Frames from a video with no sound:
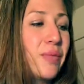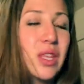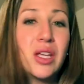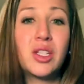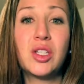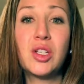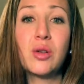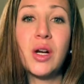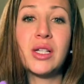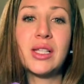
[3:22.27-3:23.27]
These
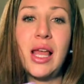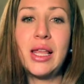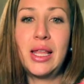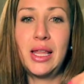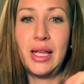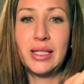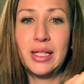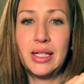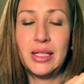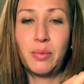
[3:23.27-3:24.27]
two are slightly less
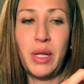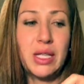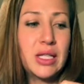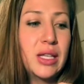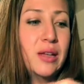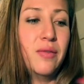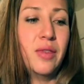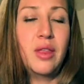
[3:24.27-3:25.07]
expensive